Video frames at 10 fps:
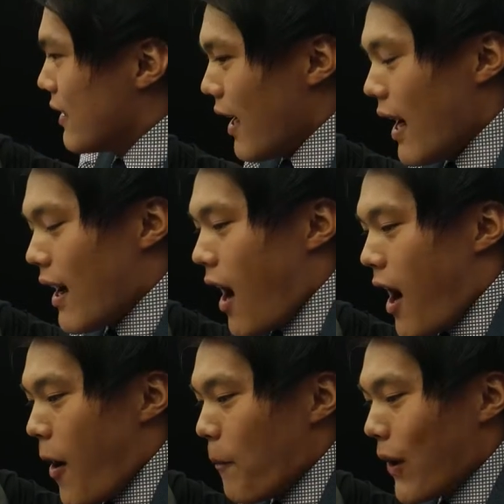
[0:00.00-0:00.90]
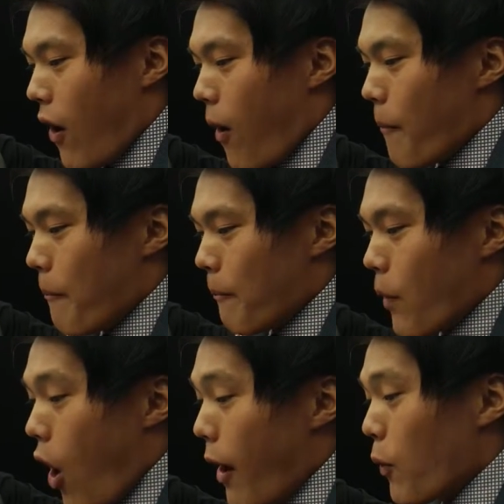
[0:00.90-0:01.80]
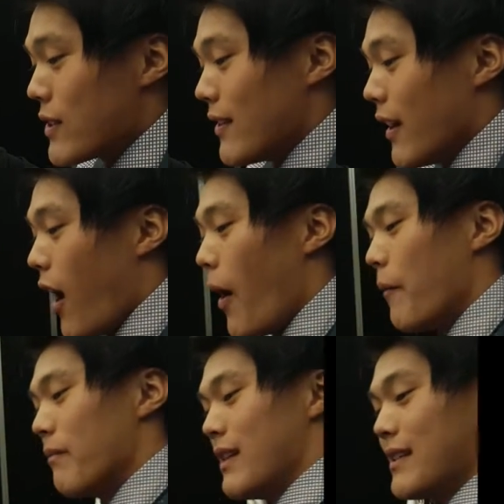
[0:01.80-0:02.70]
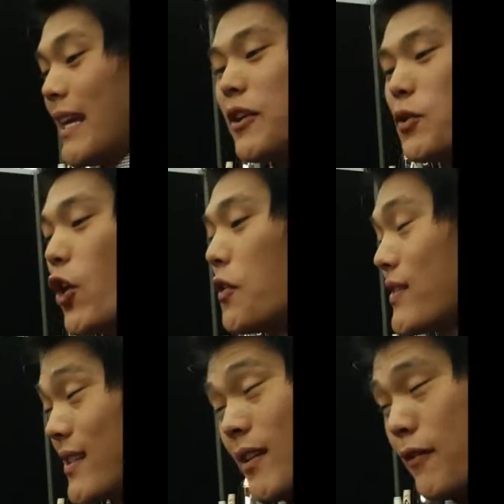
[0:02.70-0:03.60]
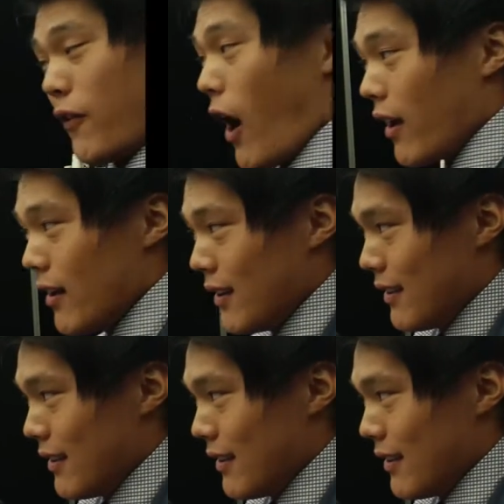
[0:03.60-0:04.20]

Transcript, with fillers: Yeah. Um, I was not I, Ezekiel Jones isn't a fighter,